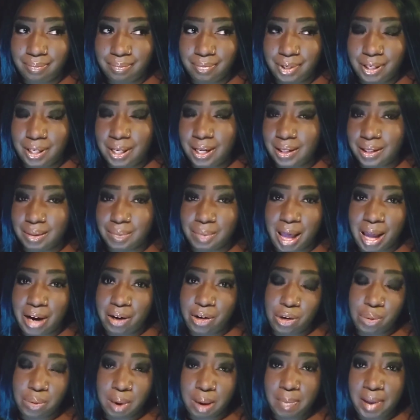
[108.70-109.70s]
it doesn't matter,
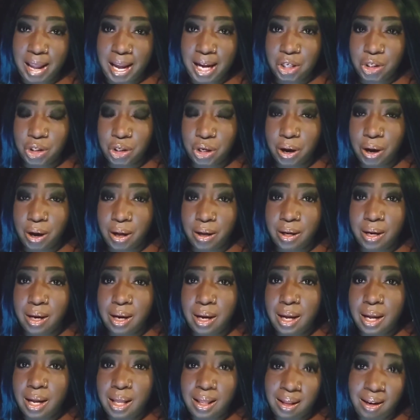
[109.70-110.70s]
it's my Patreon.
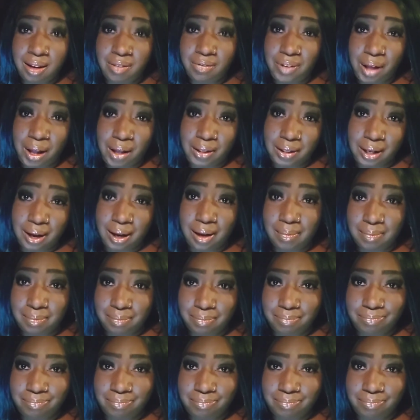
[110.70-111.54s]
They're fucked up.